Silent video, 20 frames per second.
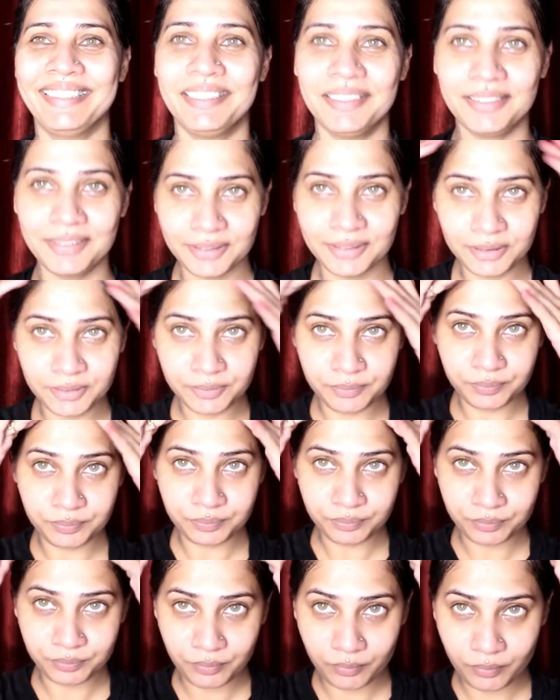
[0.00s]
Now let's
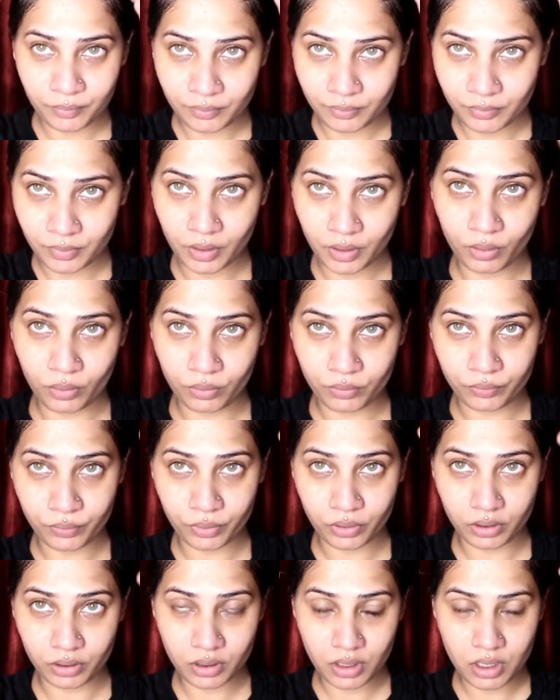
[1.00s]
wait for the hair, and
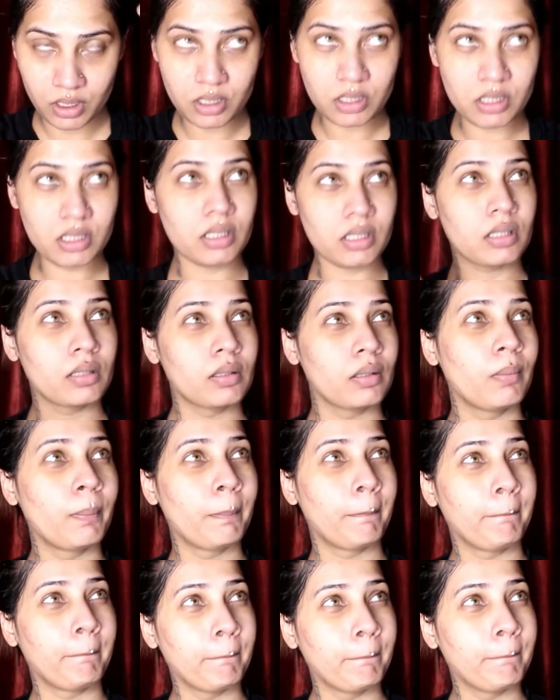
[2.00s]
I will be back after
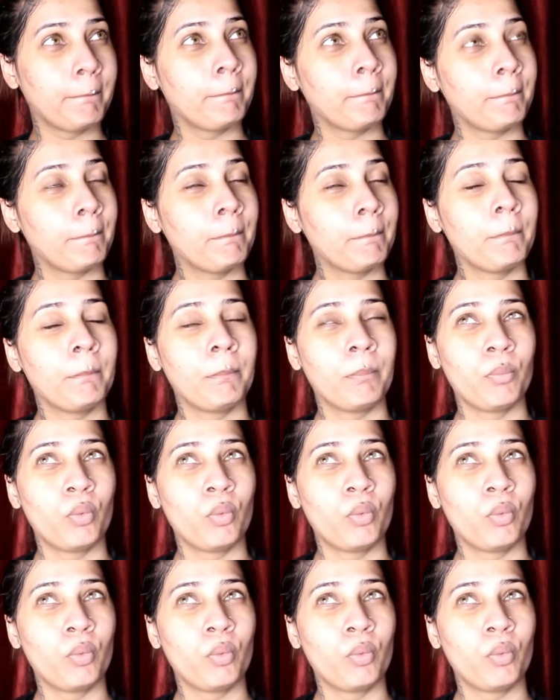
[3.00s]
my hair wash.